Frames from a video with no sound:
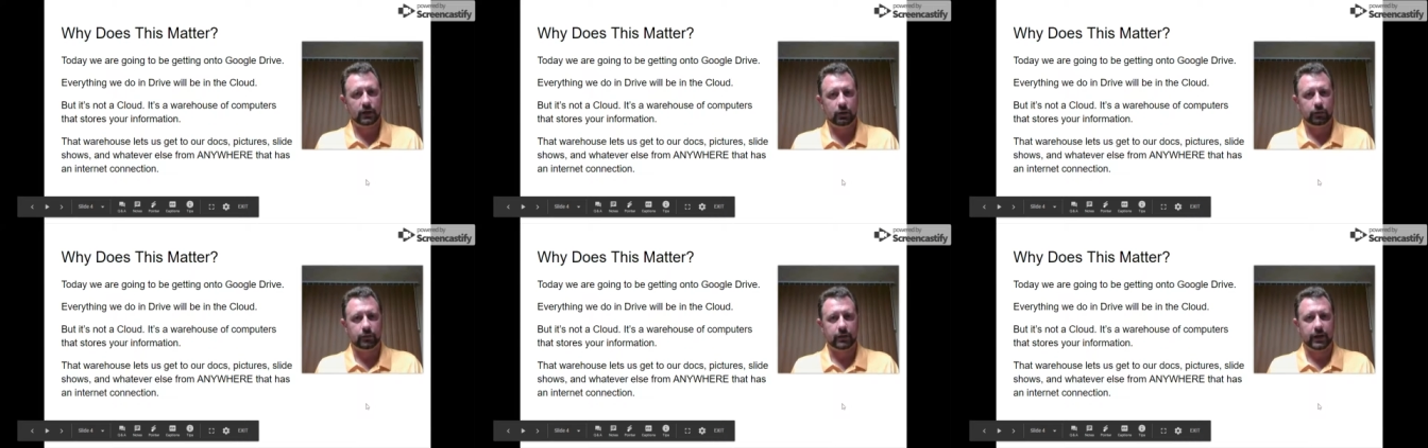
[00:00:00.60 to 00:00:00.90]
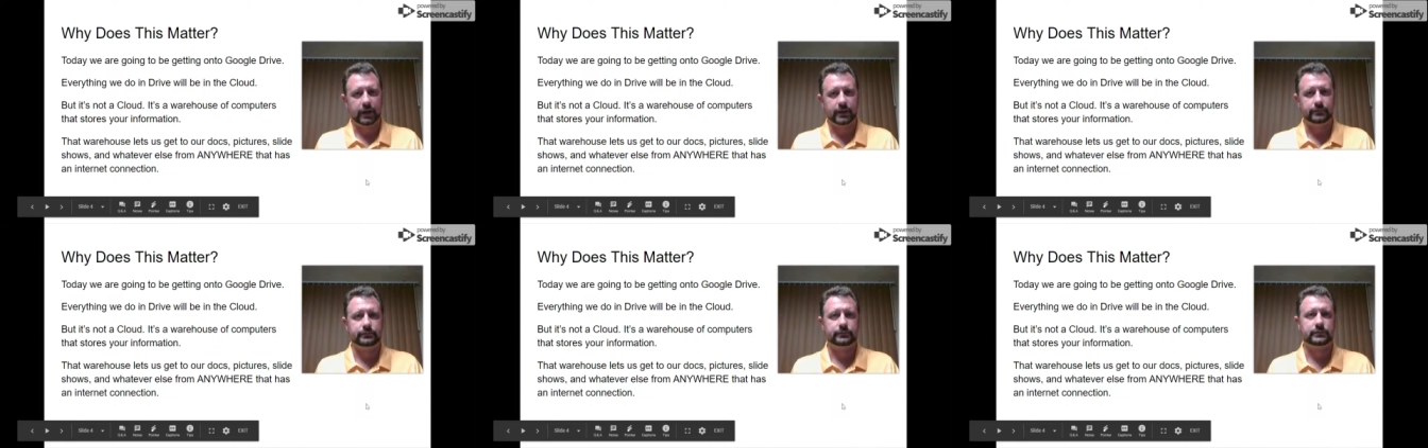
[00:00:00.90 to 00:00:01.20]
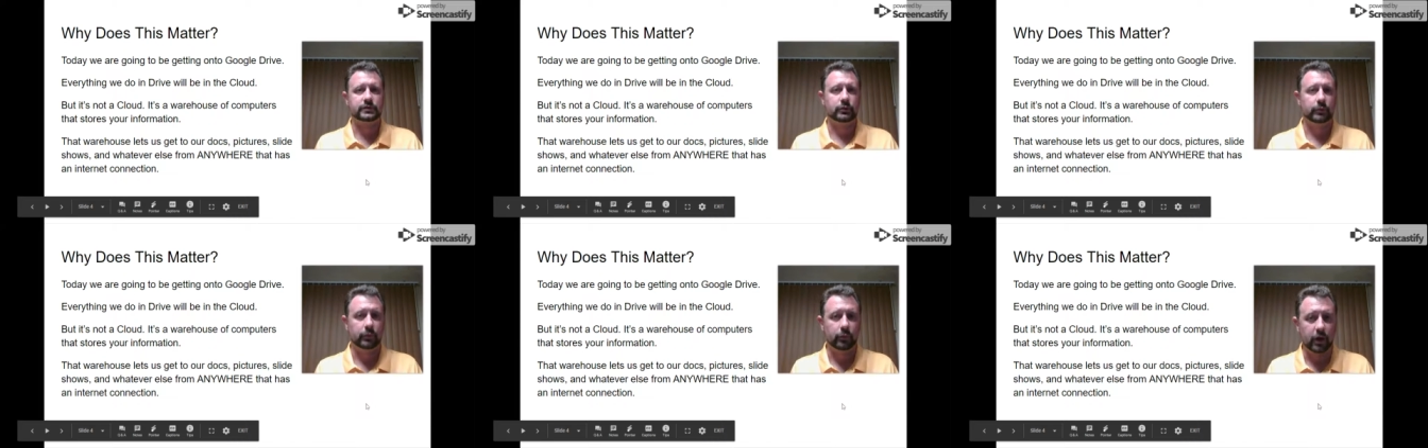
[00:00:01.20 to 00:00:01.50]
Okay,
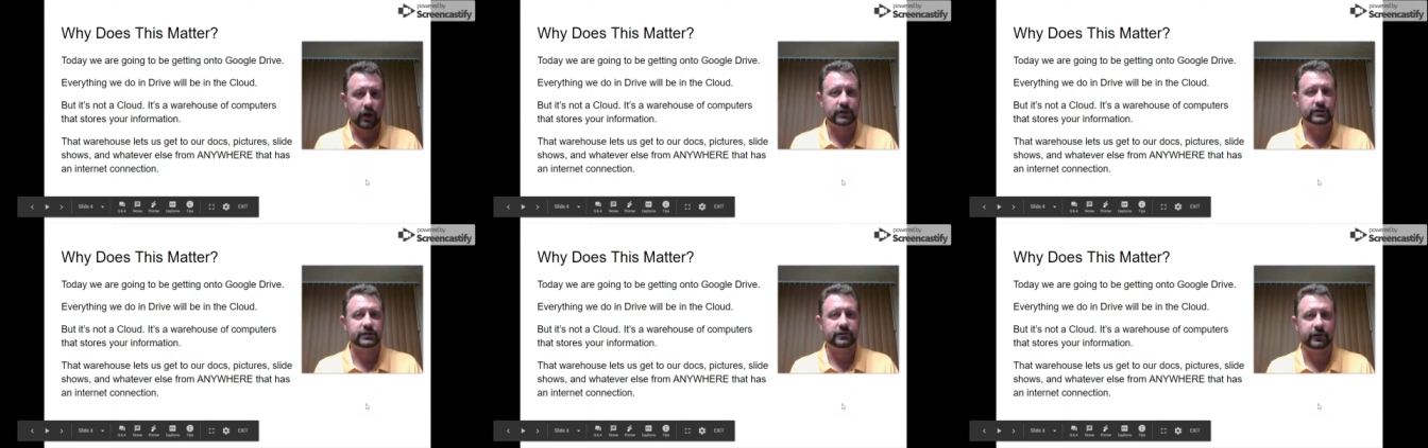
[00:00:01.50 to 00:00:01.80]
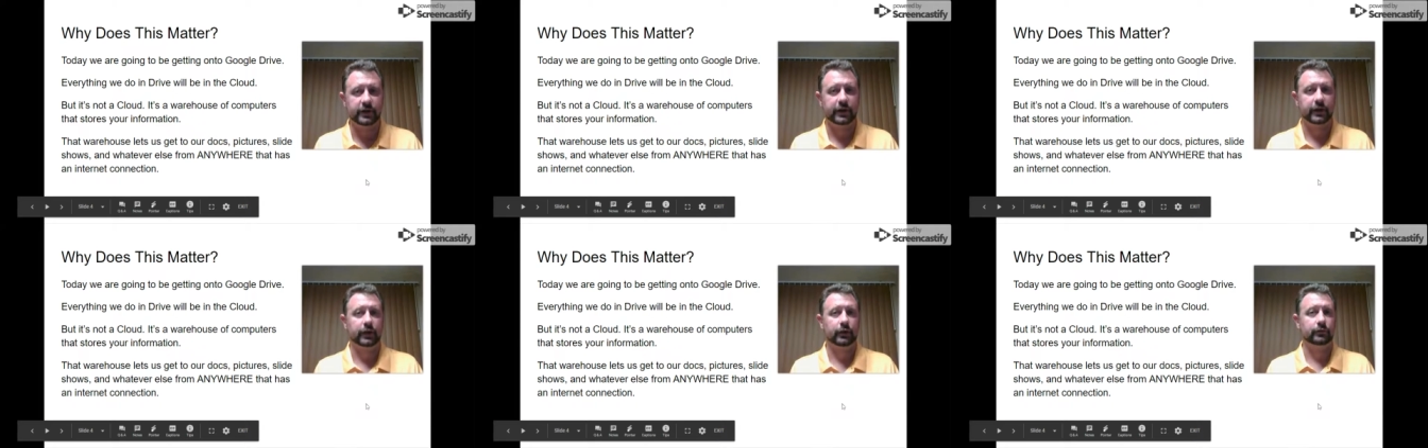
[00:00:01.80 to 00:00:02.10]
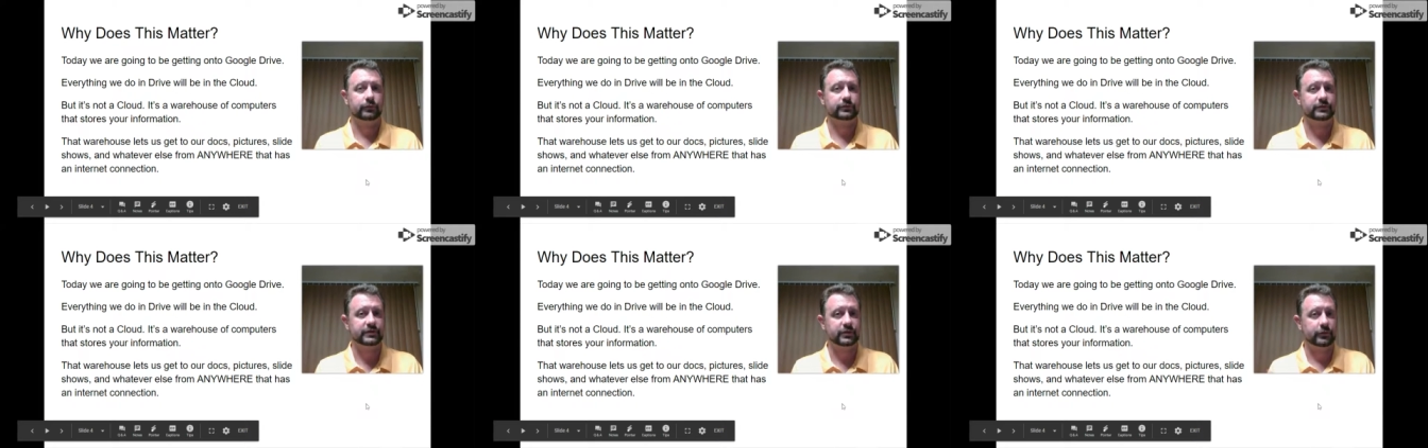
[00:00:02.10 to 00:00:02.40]
so we watched the
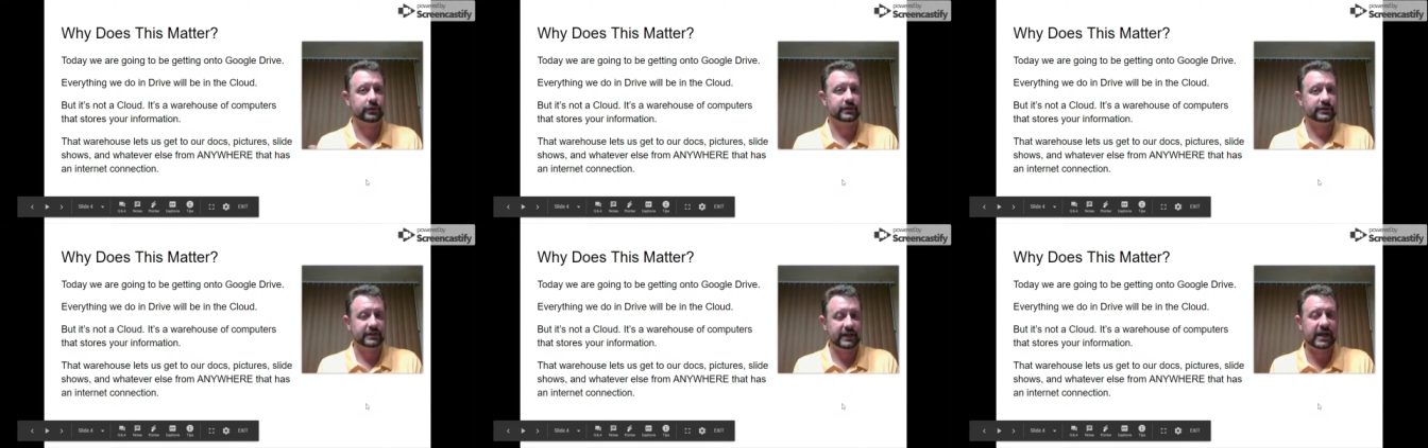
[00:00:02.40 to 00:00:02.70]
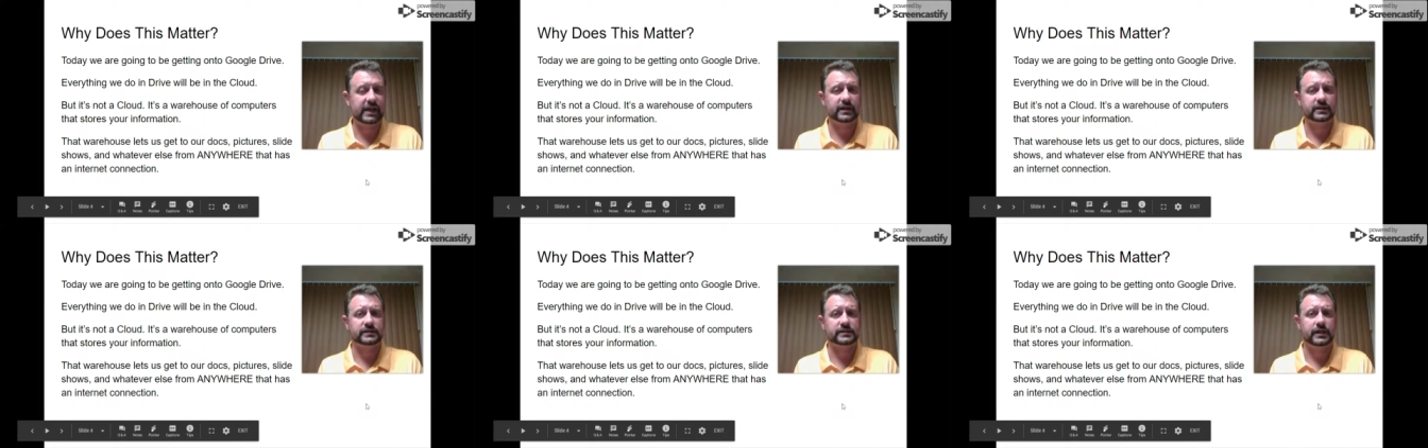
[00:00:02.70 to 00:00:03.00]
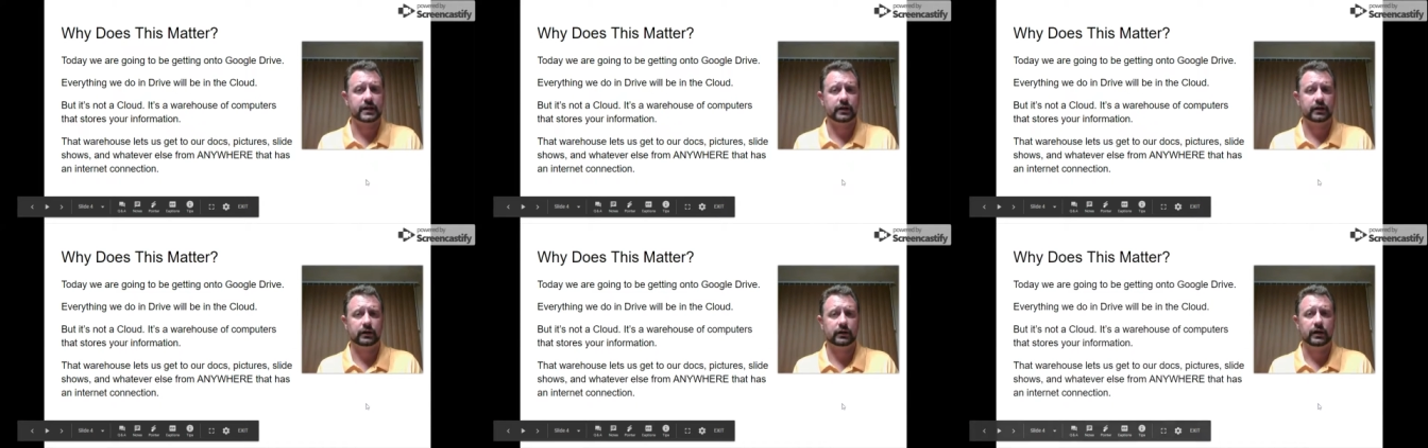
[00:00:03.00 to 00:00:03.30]
video. So a data
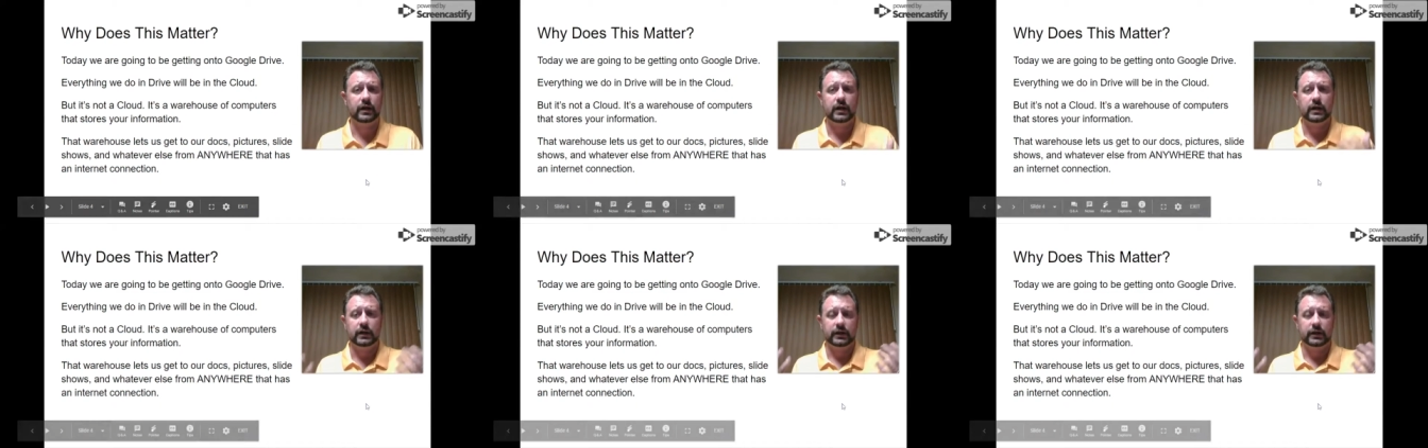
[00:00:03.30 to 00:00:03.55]
center